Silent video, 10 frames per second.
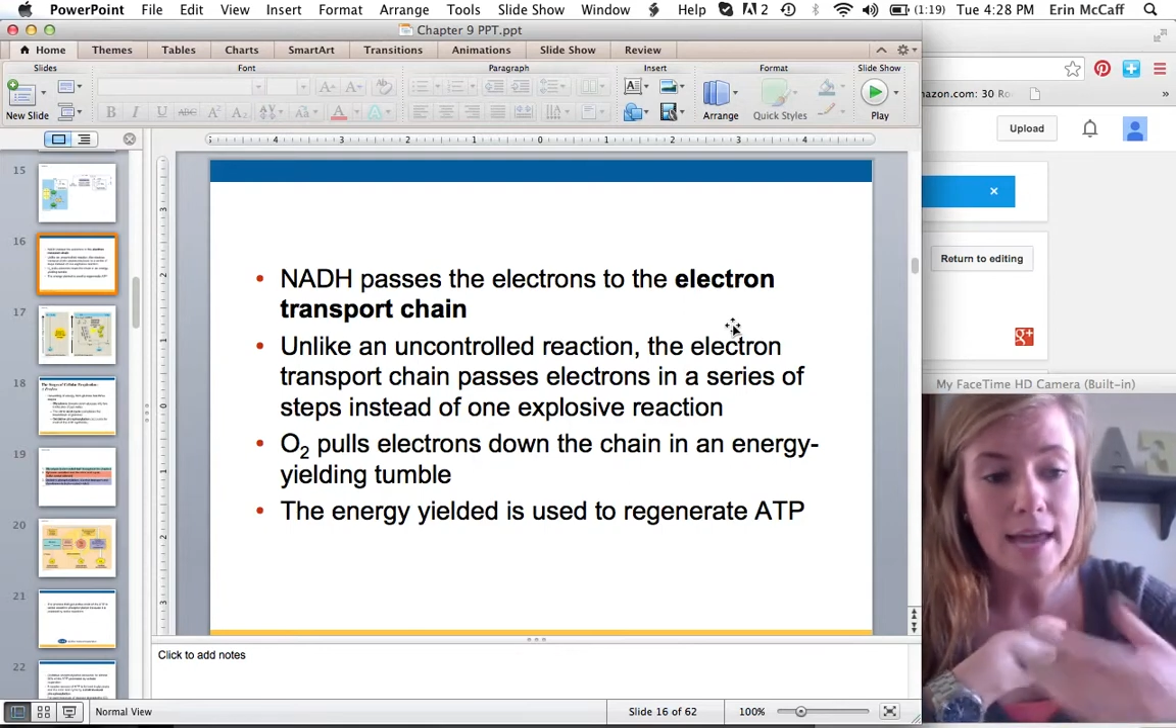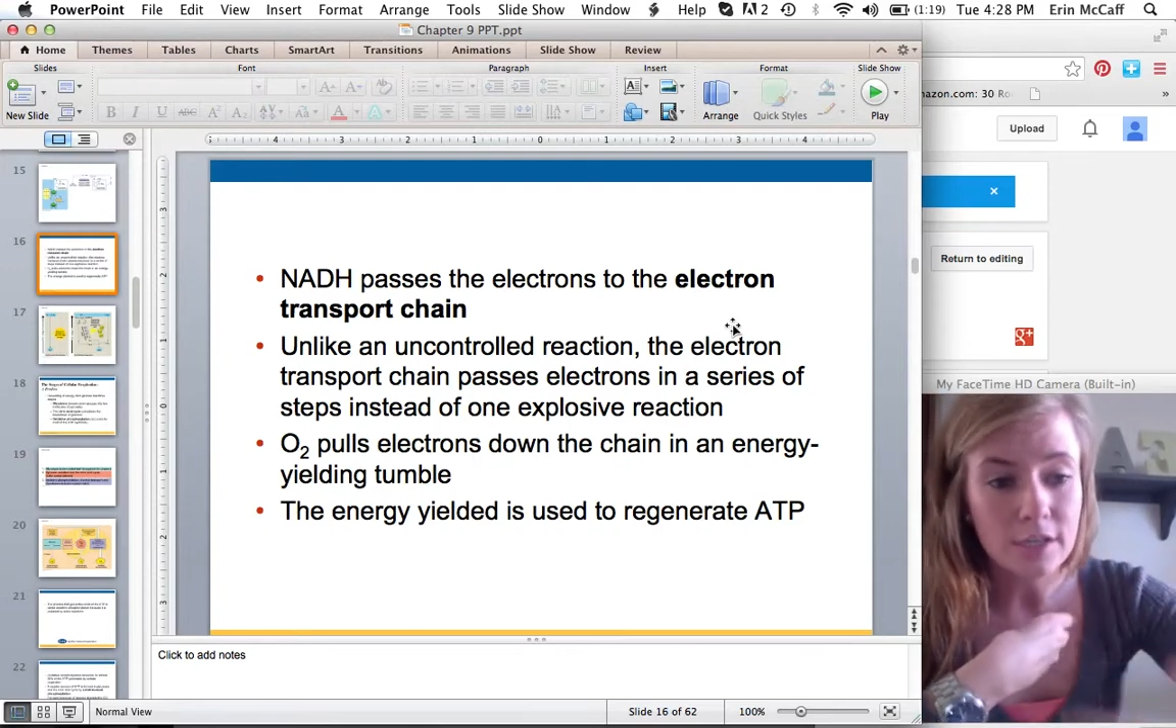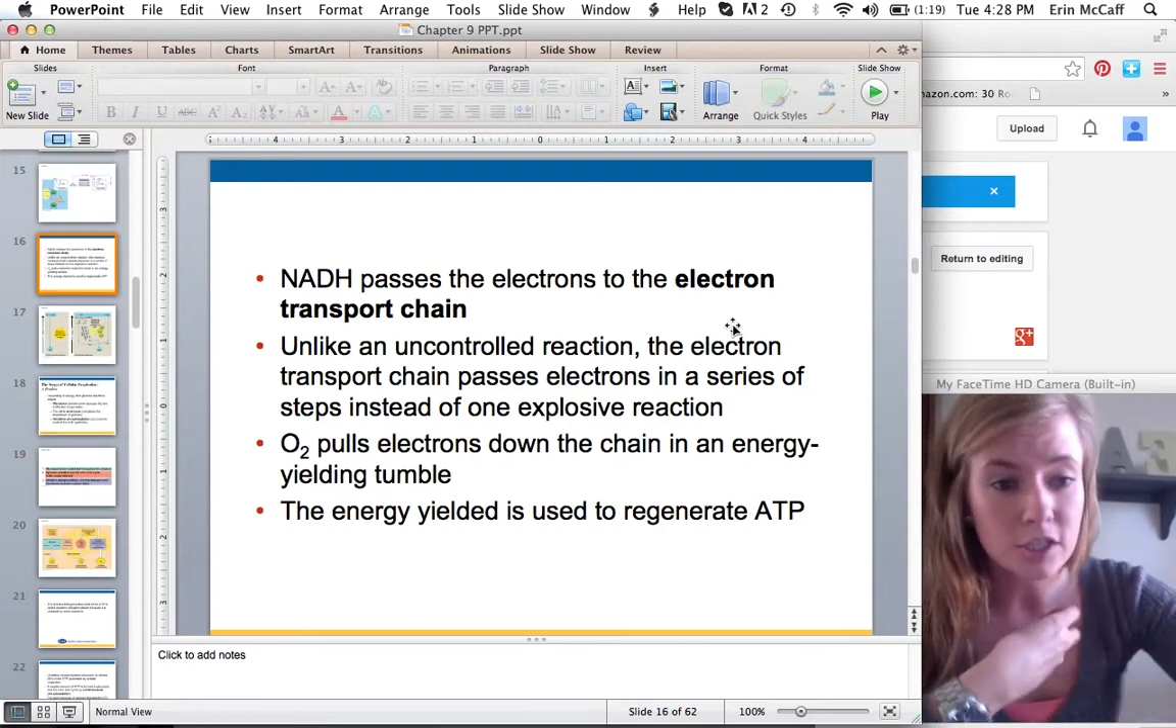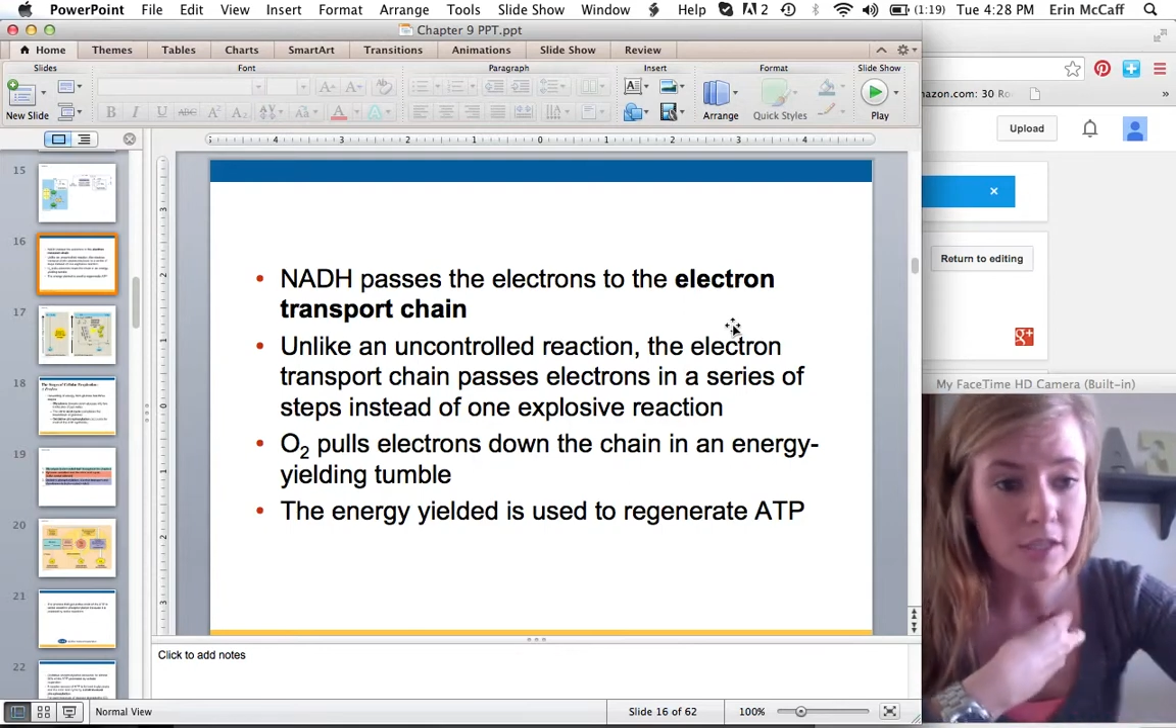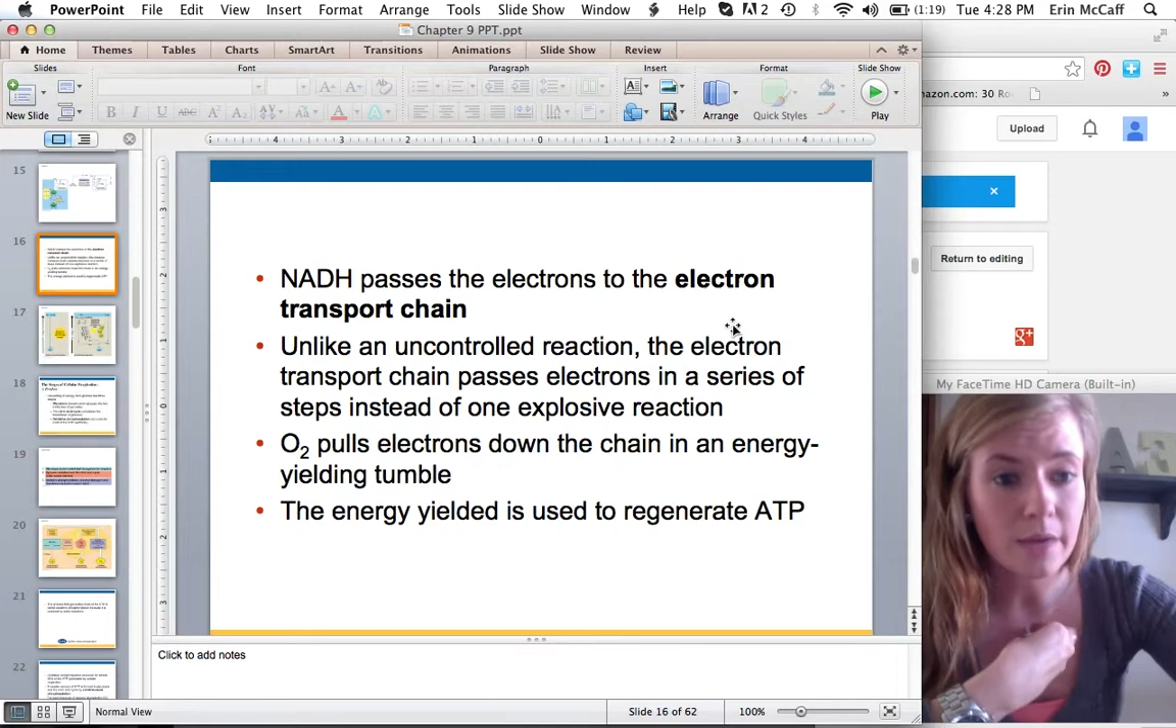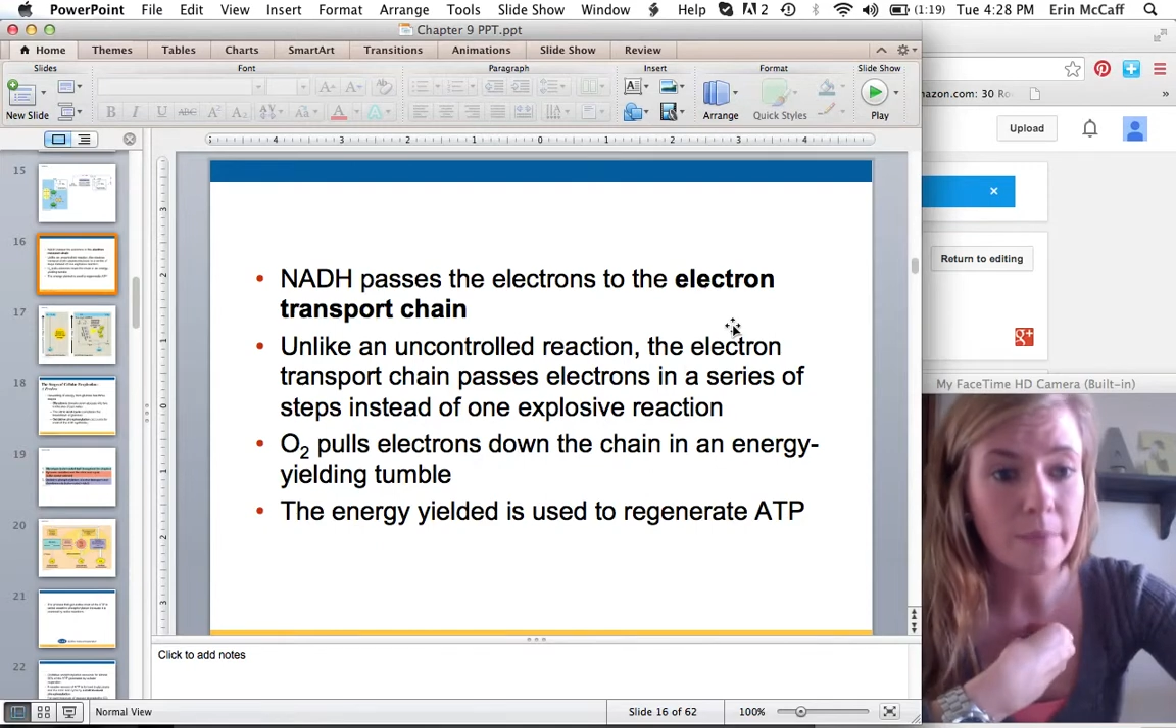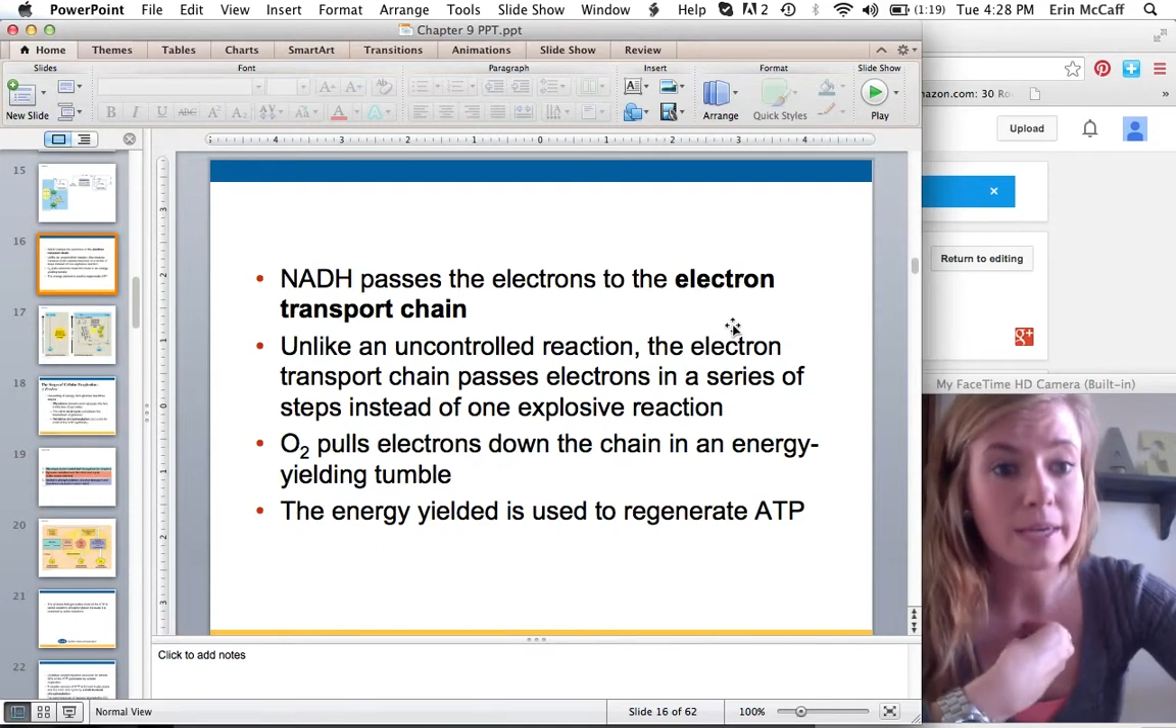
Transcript: energy that we